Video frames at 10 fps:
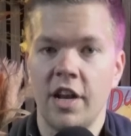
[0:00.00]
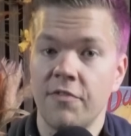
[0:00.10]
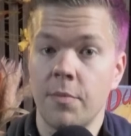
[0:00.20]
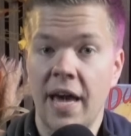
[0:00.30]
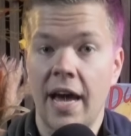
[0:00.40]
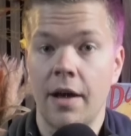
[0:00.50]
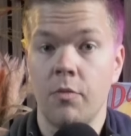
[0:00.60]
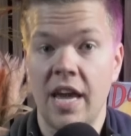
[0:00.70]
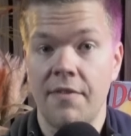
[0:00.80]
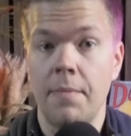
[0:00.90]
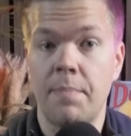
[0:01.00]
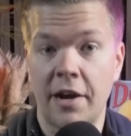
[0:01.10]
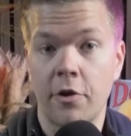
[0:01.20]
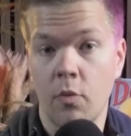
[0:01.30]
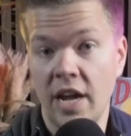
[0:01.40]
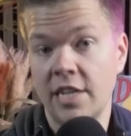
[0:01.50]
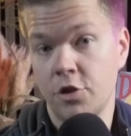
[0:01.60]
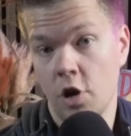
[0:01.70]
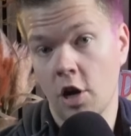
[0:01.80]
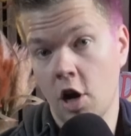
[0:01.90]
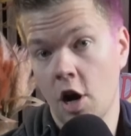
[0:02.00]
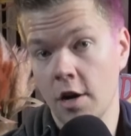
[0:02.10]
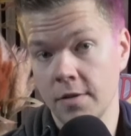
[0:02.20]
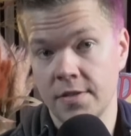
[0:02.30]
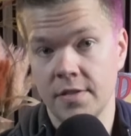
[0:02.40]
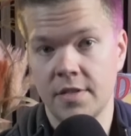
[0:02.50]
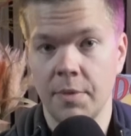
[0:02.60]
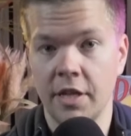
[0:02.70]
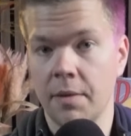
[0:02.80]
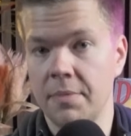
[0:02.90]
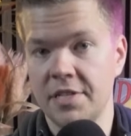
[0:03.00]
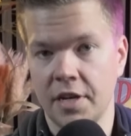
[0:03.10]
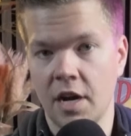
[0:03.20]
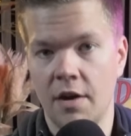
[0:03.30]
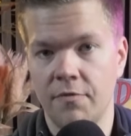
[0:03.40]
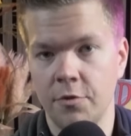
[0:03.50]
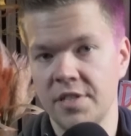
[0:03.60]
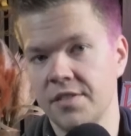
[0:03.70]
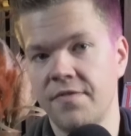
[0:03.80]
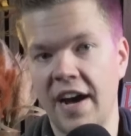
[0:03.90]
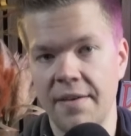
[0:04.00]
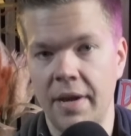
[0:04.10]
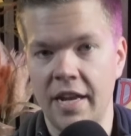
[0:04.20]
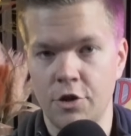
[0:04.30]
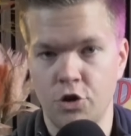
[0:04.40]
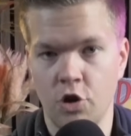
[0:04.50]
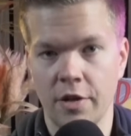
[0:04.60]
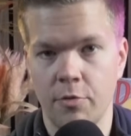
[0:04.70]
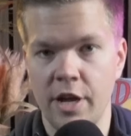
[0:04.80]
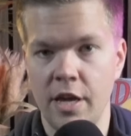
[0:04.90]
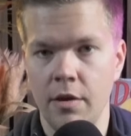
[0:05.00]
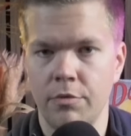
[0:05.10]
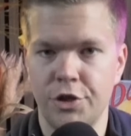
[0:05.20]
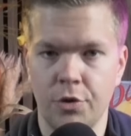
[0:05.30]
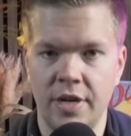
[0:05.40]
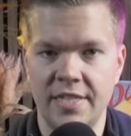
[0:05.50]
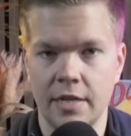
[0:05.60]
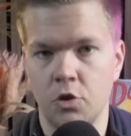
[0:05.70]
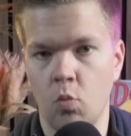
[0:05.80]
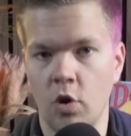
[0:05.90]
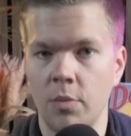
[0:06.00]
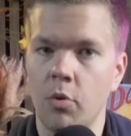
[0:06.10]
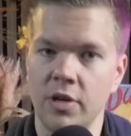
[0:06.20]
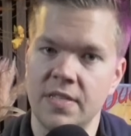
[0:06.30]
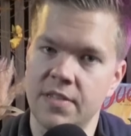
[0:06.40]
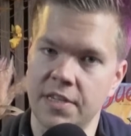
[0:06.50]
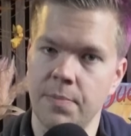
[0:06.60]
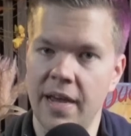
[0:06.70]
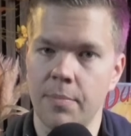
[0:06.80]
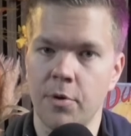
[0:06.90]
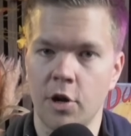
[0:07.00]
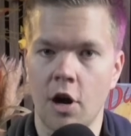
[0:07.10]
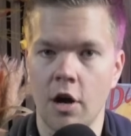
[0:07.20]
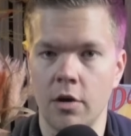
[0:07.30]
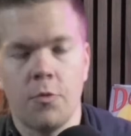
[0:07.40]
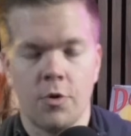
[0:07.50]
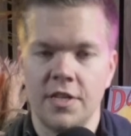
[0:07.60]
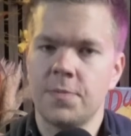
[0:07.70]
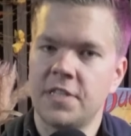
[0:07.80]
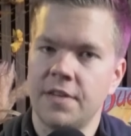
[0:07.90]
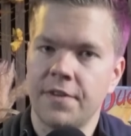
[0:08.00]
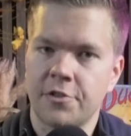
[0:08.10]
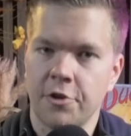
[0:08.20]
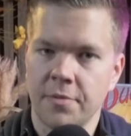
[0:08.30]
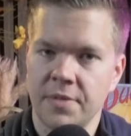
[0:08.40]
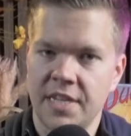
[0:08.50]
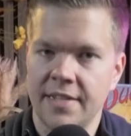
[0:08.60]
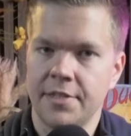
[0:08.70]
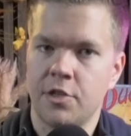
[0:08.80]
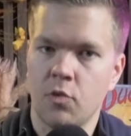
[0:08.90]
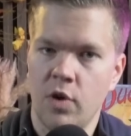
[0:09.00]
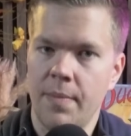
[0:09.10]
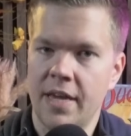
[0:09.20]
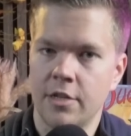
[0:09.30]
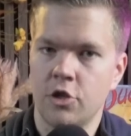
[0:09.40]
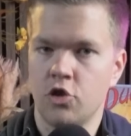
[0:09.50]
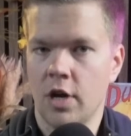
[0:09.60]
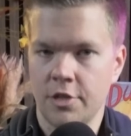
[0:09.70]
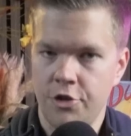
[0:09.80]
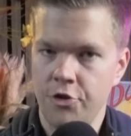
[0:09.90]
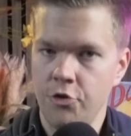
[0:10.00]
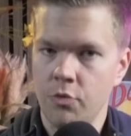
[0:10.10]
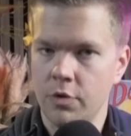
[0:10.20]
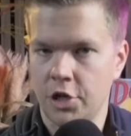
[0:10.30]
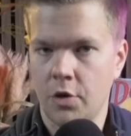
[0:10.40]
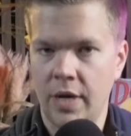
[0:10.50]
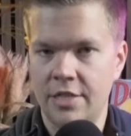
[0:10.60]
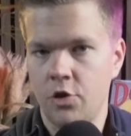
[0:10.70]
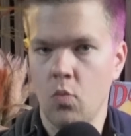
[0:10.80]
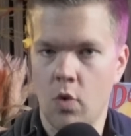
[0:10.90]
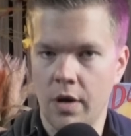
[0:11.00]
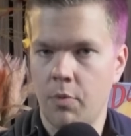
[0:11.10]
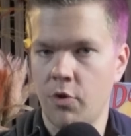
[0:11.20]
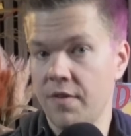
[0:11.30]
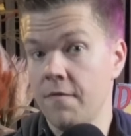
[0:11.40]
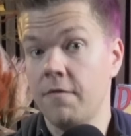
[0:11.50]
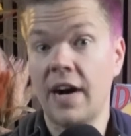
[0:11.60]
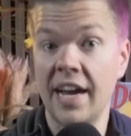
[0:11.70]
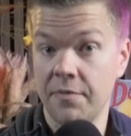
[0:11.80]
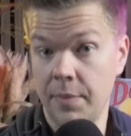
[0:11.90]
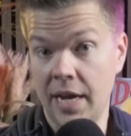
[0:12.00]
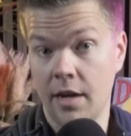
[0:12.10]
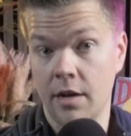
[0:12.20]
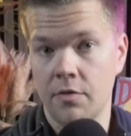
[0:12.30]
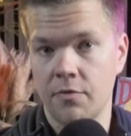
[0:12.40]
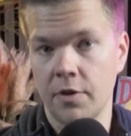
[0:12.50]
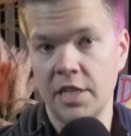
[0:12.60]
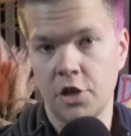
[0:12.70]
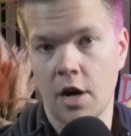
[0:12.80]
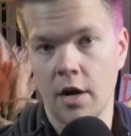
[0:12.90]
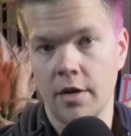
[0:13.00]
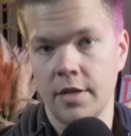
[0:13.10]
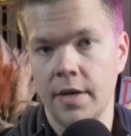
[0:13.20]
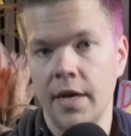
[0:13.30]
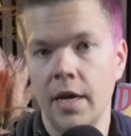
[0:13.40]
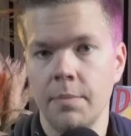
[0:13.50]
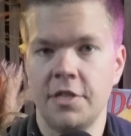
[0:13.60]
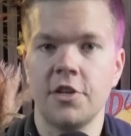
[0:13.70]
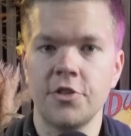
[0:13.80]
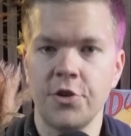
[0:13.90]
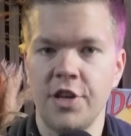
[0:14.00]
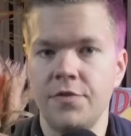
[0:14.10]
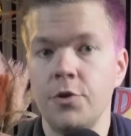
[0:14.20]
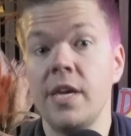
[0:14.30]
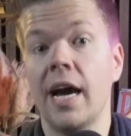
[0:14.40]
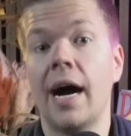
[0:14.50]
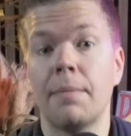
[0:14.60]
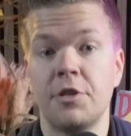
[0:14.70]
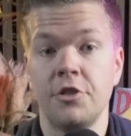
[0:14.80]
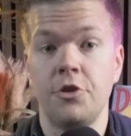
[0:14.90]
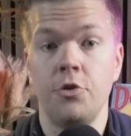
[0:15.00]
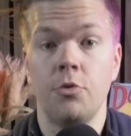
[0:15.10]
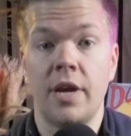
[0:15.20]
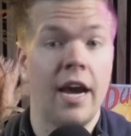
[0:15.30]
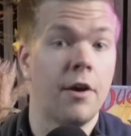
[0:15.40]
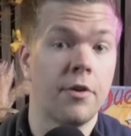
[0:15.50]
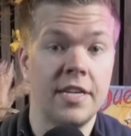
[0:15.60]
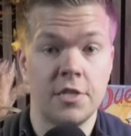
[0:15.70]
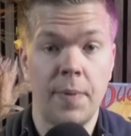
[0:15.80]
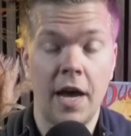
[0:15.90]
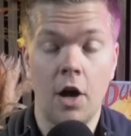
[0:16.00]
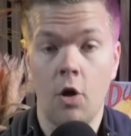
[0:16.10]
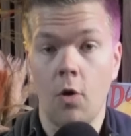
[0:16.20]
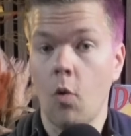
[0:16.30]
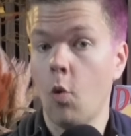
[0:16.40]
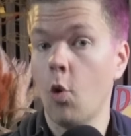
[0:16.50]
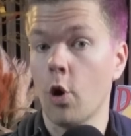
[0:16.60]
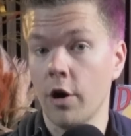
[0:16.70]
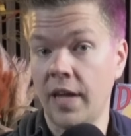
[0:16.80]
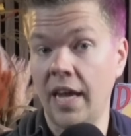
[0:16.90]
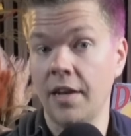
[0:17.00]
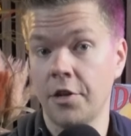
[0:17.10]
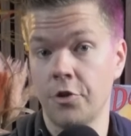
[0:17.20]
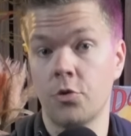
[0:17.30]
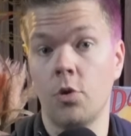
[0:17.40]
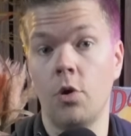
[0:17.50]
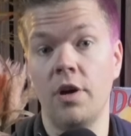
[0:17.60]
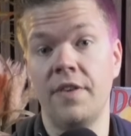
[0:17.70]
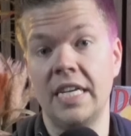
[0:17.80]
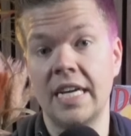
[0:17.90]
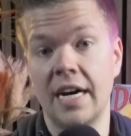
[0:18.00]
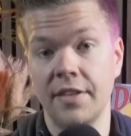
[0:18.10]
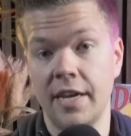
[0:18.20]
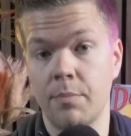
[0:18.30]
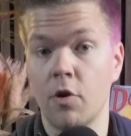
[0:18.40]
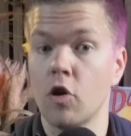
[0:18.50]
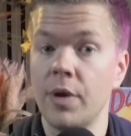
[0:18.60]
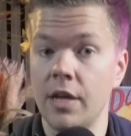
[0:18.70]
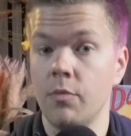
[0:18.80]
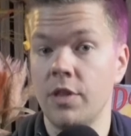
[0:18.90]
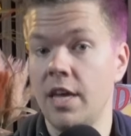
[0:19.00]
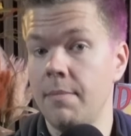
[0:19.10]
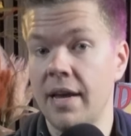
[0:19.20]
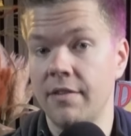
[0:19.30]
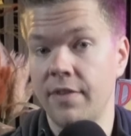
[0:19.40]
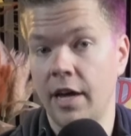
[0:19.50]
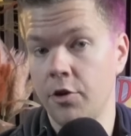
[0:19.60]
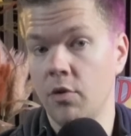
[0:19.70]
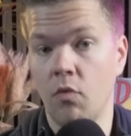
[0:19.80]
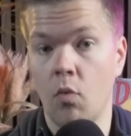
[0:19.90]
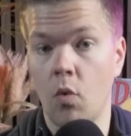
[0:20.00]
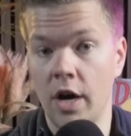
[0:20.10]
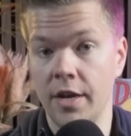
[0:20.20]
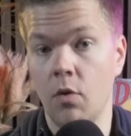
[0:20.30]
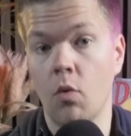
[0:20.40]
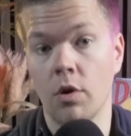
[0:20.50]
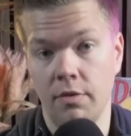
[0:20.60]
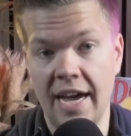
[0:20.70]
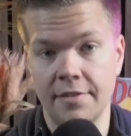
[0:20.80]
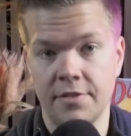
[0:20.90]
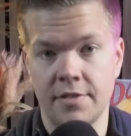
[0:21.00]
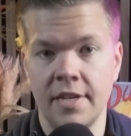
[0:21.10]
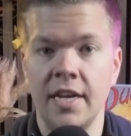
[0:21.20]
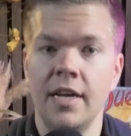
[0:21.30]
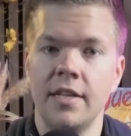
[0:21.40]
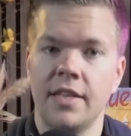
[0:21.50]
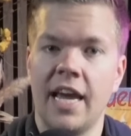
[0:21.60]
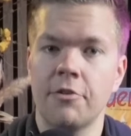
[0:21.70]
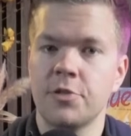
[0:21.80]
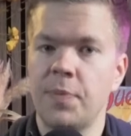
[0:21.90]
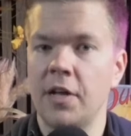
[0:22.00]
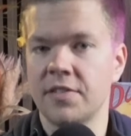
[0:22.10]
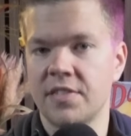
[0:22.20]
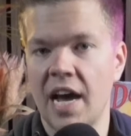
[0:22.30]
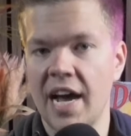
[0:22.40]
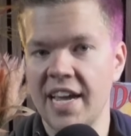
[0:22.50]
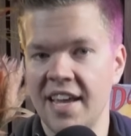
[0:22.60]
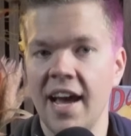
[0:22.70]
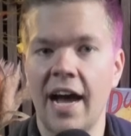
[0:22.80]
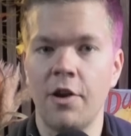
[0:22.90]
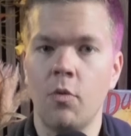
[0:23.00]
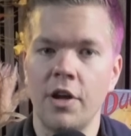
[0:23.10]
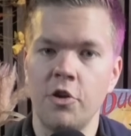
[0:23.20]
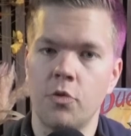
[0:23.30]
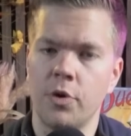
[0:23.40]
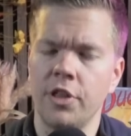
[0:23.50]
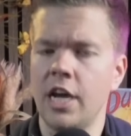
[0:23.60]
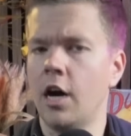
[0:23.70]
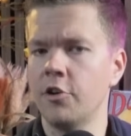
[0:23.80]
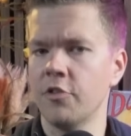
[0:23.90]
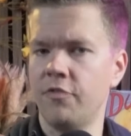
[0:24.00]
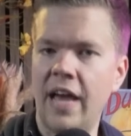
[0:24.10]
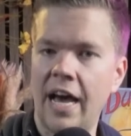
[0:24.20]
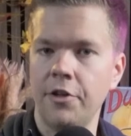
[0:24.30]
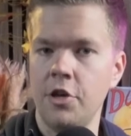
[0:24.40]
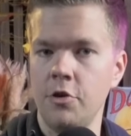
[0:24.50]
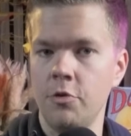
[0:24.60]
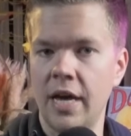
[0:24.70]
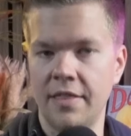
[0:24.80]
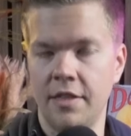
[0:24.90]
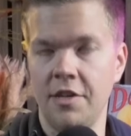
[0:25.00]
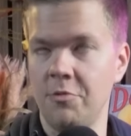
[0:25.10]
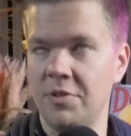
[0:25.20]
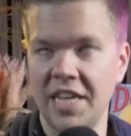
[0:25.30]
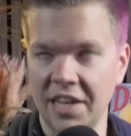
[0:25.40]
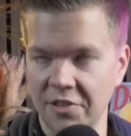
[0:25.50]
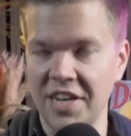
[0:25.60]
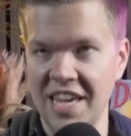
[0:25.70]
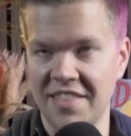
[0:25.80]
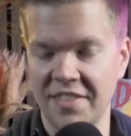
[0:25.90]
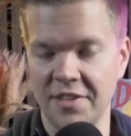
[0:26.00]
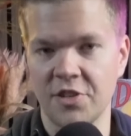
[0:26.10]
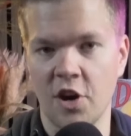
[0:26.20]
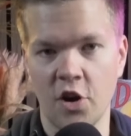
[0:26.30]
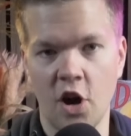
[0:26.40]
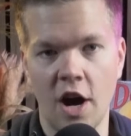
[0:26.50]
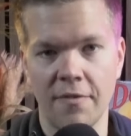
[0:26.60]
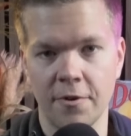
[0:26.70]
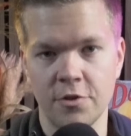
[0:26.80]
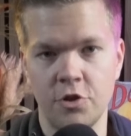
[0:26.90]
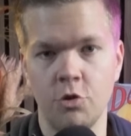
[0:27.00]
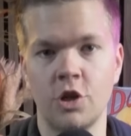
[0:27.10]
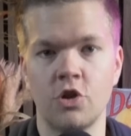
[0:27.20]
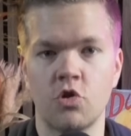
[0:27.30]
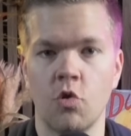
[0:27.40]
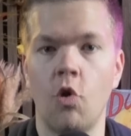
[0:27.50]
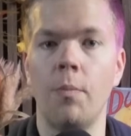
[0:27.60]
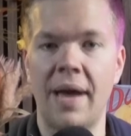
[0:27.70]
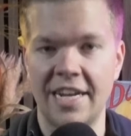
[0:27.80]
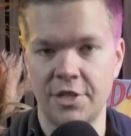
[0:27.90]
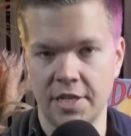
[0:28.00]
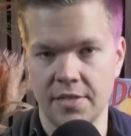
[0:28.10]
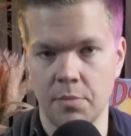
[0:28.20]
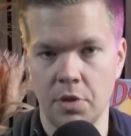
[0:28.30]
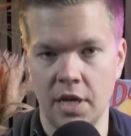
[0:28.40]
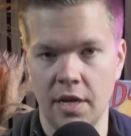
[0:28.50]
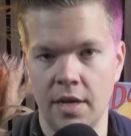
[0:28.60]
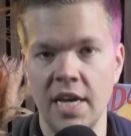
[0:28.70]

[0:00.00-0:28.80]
off the bat, we have a better rate to draw cards. Something like a Mystic Confluence is 5 mana to draw 3, which equates out to 1.6 mana per card, where this specific circumstance is 3 mana to draw 2, which equates to 1.5 mana for each card. But this also gives you the option to counter a spell or gain control of a non-land permanent with a mana value of 1 or less. The counterspell aside, I don't want you to really undervalue the utility that this card offers to control magic something.